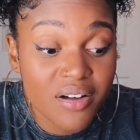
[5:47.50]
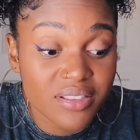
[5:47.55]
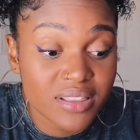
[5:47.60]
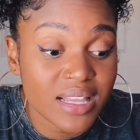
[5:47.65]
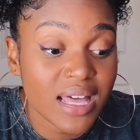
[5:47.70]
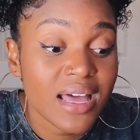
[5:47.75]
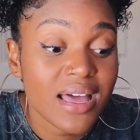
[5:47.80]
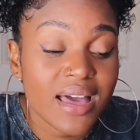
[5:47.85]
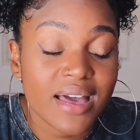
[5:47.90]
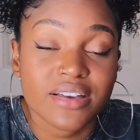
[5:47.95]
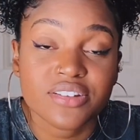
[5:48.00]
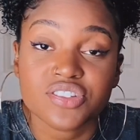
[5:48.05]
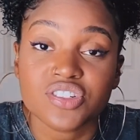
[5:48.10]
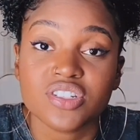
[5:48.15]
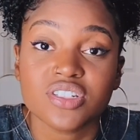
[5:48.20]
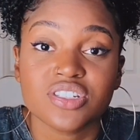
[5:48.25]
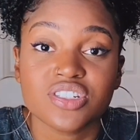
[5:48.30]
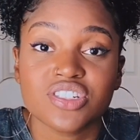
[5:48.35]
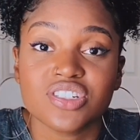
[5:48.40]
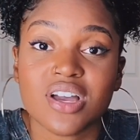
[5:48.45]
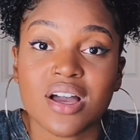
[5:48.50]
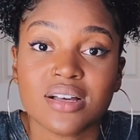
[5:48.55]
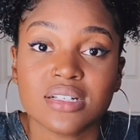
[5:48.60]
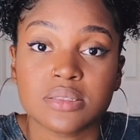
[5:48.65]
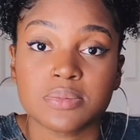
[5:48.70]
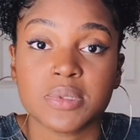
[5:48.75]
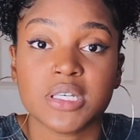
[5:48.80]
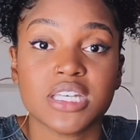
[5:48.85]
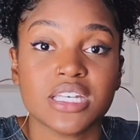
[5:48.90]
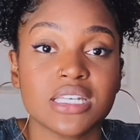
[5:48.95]
that actually
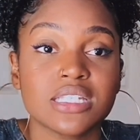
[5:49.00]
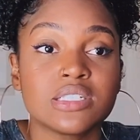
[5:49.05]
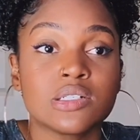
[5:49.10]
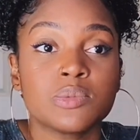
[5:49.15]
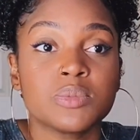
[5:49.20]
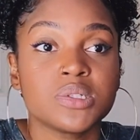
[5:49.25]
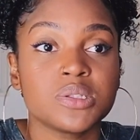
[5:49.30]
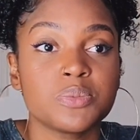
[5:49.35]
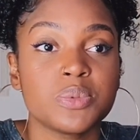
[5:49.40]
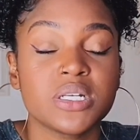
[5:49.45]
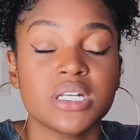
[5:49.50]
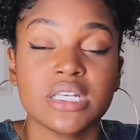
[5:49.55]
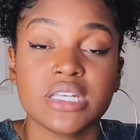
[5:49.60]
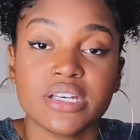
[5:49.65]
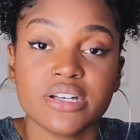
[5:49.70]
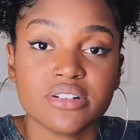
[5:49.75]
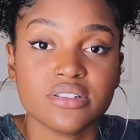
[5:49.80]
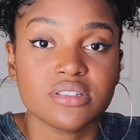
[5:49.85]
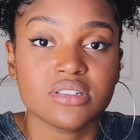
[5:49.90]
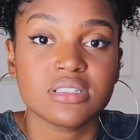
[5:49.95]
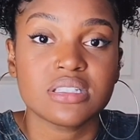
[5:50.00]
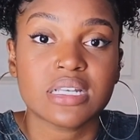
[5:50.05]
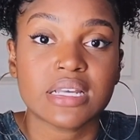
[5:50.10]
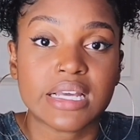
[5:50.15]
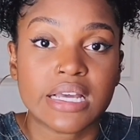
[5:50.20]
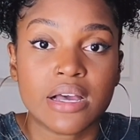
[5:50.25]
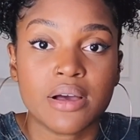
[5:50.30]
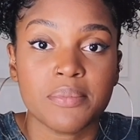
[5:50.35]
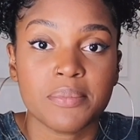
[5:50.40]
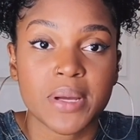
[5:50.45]
shocks me. It's almost been a year since I
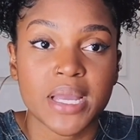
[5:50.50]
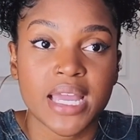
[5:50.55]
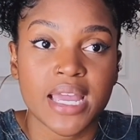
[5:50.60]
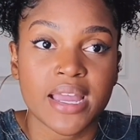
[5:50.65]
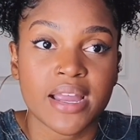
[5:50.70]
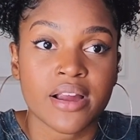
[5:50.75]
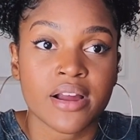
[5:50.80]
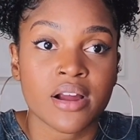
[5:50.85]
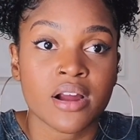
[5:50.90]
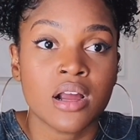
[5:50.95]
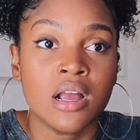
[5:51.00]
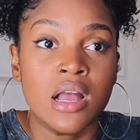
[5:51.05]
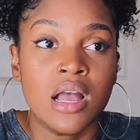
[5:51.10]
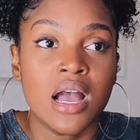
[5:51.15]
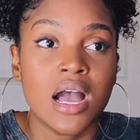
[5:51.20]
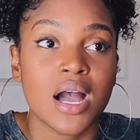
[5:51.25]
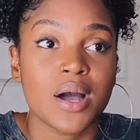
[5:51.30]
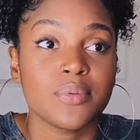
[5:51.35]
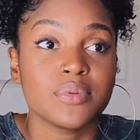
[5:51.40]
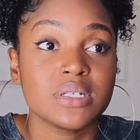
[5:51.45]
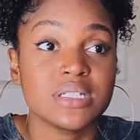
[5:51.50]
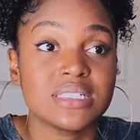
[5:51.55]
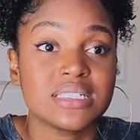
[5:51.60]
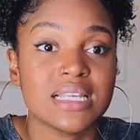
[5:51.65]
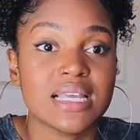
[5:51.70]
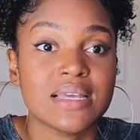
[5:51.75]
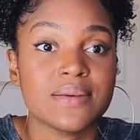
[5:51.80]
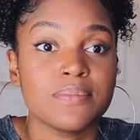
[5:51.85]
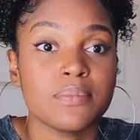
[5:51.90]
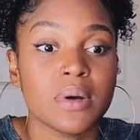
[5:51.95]
cut my hair. I want to
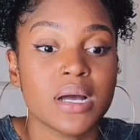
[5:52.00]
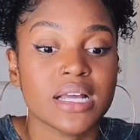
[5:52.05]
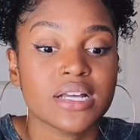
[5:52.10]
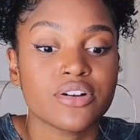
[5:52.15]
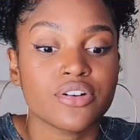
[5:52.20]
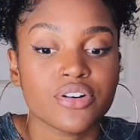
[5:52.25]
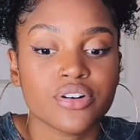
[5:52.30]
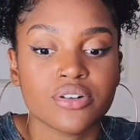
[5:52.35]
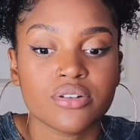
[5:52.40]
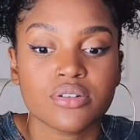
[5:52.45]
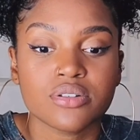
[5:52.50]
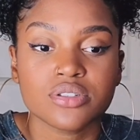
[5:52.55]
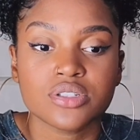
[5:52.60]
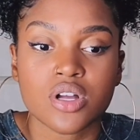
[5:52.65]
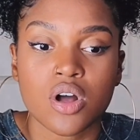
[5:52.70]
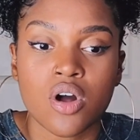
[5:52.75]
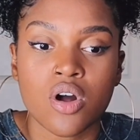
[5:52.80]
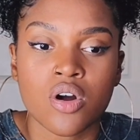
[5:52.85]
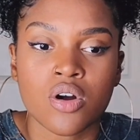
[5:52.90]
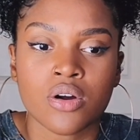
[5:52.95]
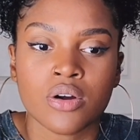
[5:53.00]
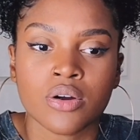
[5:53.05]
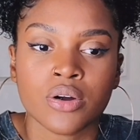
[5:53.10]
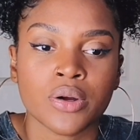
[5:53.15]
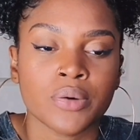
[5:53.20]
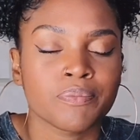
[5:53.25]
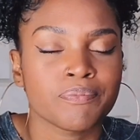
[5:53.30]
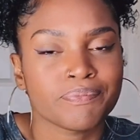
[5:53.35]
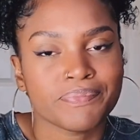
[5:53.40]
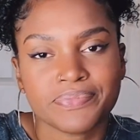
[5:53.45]
say my curls
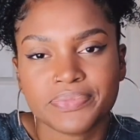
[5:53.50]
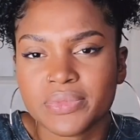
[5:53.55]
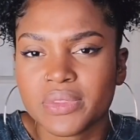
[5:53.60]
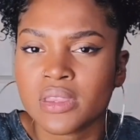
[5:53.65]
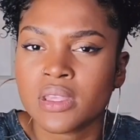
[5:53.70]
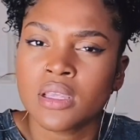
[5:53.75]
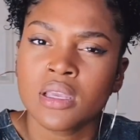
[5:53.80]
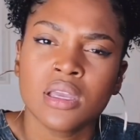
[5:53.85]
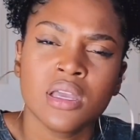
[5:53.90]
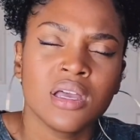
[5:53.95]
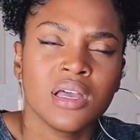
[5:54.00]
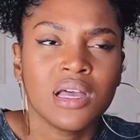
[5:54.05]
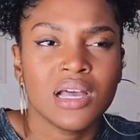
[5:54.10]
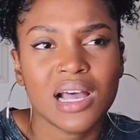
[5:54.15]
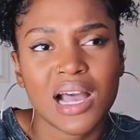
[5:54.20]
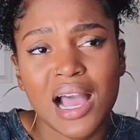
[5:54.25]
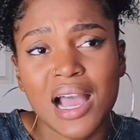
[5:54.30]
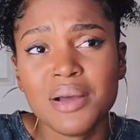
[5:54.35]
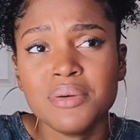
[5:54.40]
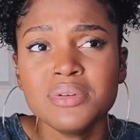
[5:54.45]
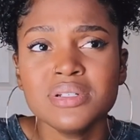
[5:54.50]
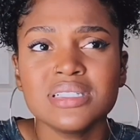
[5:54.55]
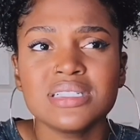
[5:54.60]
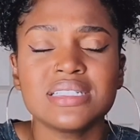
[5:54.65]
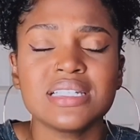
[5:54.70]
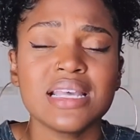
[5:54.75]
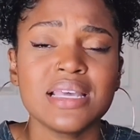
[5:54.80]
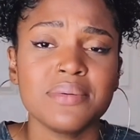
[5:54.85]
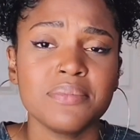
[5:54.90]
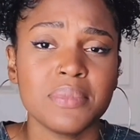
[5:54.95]
are, I would
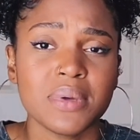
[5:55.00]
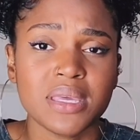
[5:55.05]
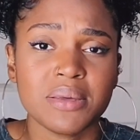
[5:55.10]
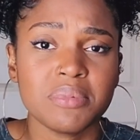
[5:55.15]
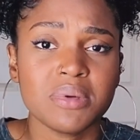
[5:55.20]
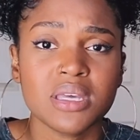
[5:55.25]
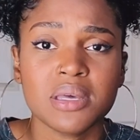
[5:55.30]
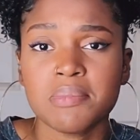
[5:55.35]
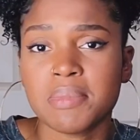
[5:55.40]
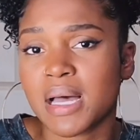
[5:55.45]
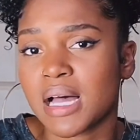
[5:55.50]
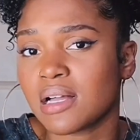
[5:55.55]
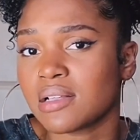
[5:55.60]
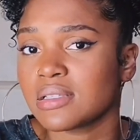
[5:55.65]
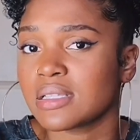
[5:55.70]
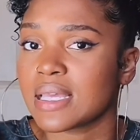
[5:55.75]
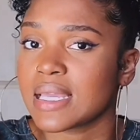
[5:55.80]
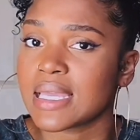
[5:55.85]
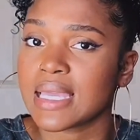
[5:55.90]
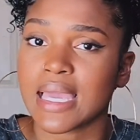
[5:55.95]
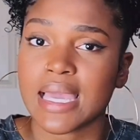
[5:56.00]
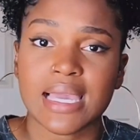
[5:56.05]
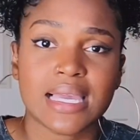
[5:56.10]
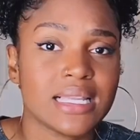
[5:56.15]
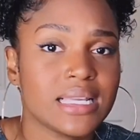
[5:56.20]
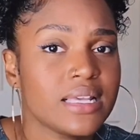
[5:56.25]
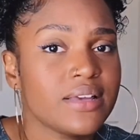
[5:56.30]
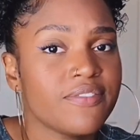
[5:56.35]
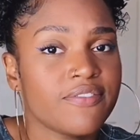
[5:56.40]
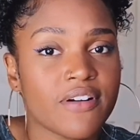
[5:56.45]
say maybe about like
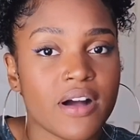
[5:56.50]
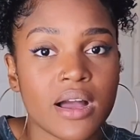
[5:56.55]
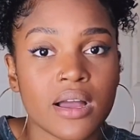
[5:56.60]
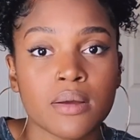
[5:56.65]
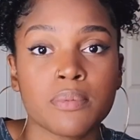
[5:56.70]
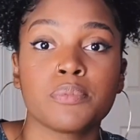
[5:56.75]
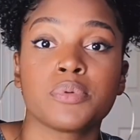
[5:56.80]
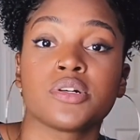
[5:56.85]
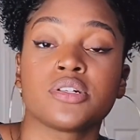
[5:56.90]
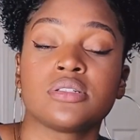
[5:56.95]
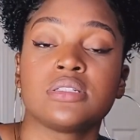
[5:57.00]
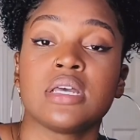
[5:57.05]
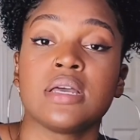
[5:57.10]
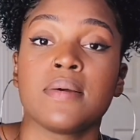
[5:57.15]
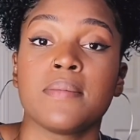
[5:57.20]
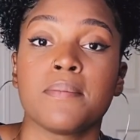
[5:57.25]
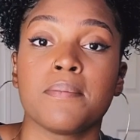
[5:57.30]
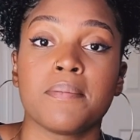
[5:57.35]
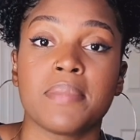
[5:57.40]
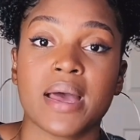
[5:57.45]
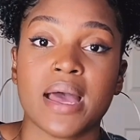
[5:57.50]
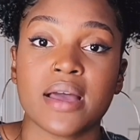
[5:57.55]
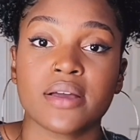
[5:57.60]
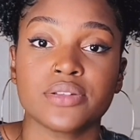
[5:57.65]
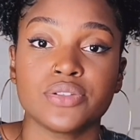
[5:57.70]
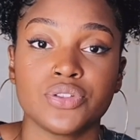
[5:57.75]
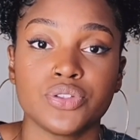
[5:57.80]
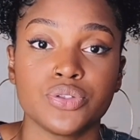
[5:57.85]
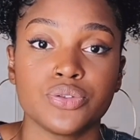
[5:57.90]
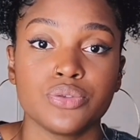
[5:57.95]
85%
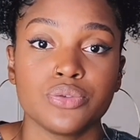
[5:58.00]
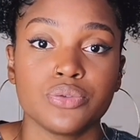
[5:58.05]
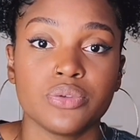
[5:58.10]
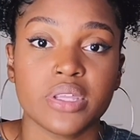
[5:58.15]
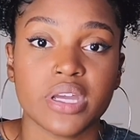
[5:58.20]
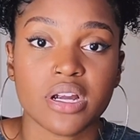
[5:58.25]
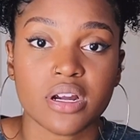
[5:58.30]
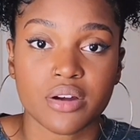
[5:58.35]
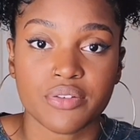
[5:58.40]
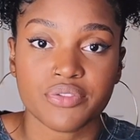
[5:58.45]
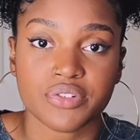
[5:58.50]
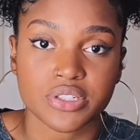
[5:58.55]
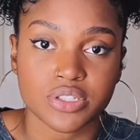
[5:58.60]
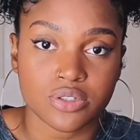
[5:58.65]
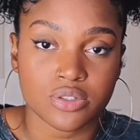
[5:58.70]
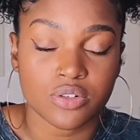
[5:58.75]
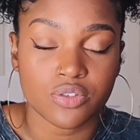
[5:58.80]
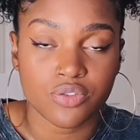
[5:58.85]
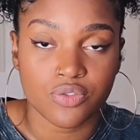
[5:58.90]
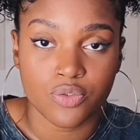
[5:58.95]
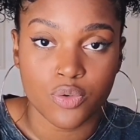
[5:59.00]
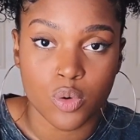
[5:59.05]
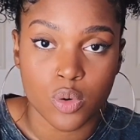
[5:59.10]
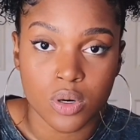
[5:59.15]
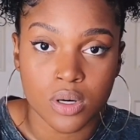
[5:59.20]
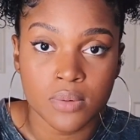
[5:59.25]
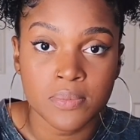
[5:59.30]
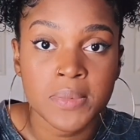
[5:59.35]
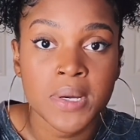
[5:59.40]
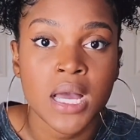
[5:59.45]
back to their original
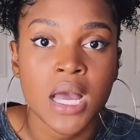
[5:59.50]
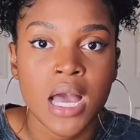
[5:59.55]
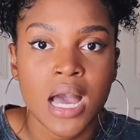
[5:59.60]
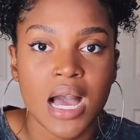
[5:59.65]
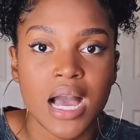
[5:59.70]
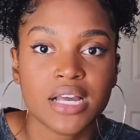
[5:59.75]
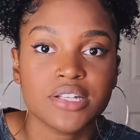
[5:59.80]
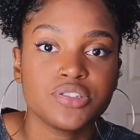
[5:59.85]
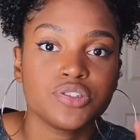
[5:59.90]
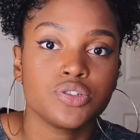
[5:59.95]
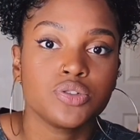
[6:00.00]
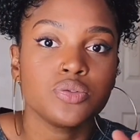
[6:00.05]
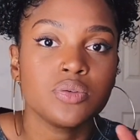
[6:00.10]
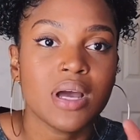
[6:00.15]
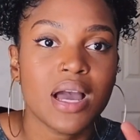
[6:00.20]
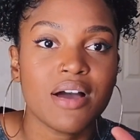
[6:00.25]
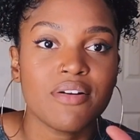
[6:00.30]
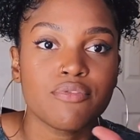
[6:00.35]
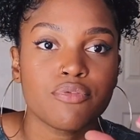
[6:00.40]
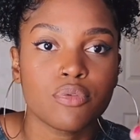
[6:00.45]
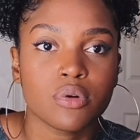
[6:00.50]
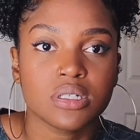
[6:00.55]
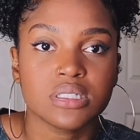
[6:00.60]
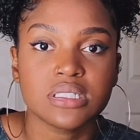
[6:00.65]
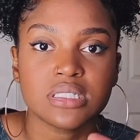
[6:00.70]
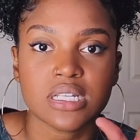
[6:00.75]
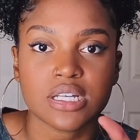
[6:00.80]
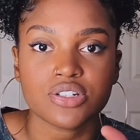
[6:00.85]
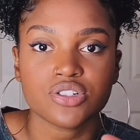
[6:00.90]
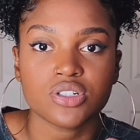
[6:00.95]
form. I do have one
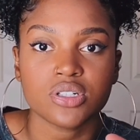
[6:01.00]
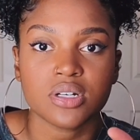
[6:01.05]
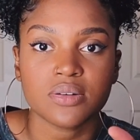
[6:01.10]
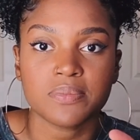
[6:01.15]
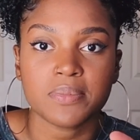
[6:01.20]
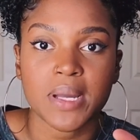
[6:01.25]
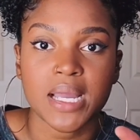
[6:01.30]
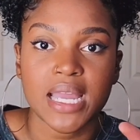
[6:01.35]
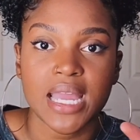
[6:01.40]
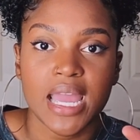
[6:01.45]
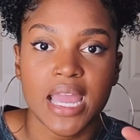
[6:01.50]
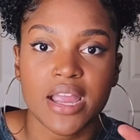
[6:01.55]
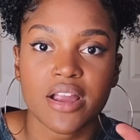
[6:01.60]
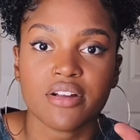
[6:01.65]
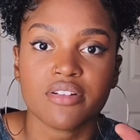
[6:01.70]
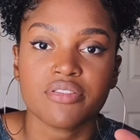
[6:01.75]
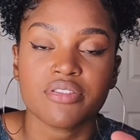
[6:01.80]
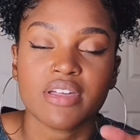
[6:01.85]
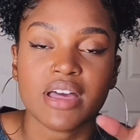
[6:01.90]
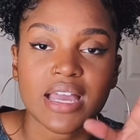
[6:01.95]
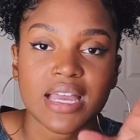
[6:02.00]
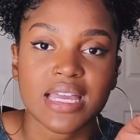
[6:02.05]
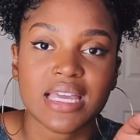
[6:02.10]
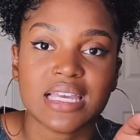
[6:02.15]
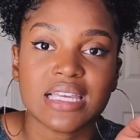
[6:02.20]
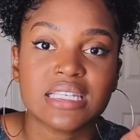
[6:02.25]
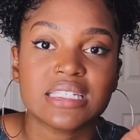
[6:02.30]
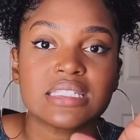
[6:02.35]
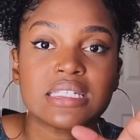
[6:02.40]
section of my hair that is